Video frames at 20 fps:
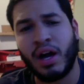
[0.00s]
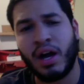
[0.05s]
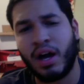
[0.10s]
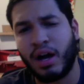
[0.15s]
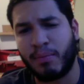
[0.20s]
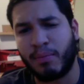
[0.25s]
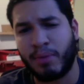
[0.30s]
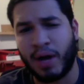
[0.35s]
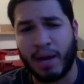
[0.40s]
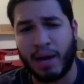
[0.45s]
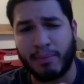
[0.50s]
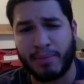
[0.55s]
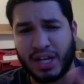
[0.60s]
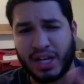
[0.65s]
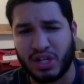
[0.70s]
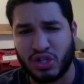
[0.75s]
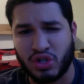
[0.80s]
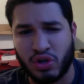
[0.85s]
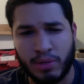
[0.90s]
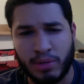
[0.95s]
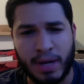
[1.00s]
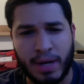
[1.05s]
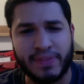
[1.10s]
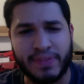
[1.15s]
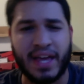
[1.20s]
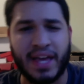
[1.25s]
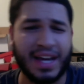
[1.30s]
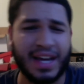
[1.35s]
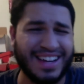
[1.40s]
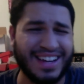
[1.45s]
But I'm not sure about
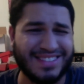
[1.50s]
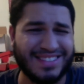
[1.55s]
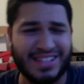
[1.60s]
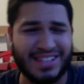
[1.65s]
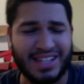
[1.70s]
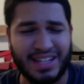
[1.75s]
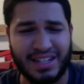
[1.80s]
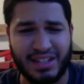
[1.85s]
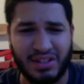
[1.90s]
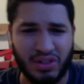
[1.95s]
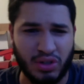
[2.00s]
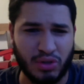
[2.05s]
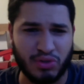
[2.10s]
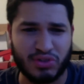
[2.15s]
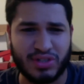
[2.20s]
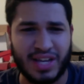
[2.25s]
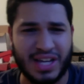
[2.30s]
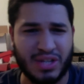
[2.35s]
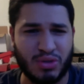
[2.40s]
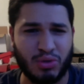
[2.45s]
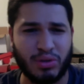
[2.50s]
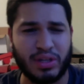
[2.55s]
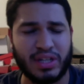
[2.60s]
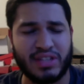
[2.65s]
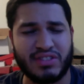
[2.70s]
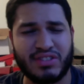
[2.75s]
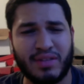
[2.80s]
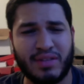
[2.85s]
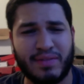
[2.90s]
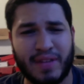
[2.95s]
that. I gotta see, scheduling and
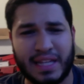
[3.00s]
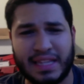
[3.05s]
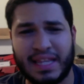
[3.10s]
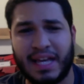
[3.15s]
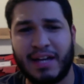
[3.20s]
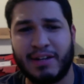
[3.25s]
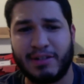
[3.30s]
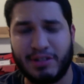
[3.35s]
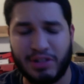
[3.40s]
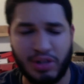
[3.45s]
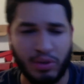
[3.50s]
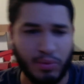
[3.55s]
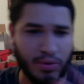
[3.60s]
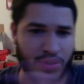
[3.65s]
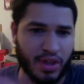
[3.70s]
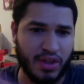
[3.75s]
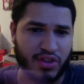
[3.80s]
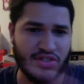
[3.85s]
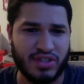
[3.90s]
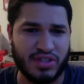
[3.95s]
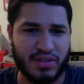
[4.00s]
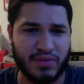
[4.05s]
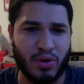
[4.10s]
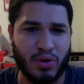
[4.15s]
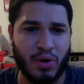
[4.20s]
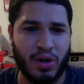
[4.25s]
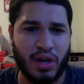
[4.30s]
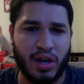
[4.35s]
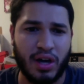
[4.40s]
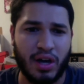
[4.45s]
stuff like that, with other stuff
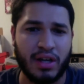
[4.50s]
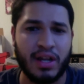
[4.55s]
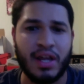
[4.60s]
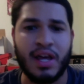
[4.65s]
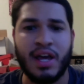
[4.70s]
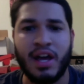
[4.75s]
going on.